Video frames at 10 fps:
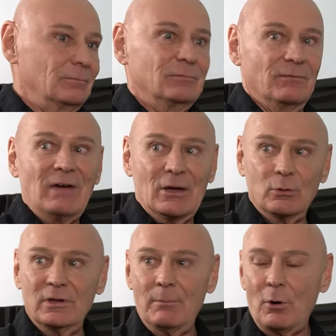the value
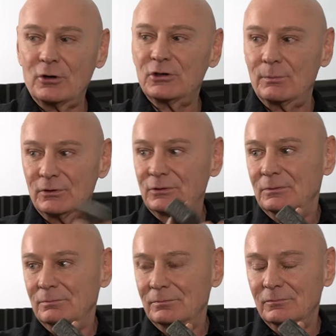of that partnership is
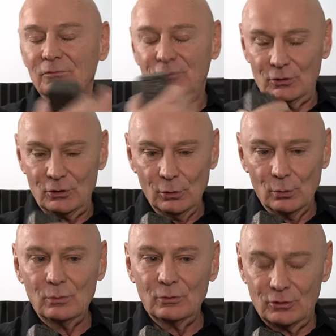to
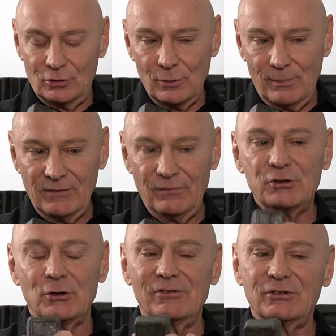you, to your
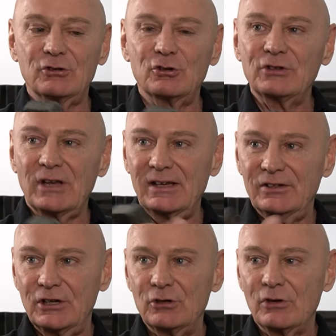beneficiaries, I should say, is
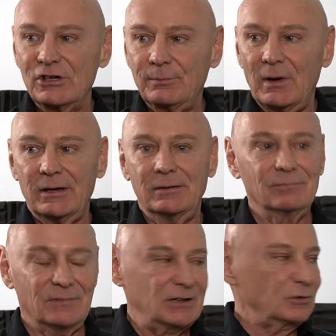increased by
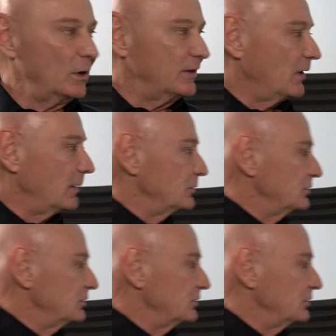that 25%.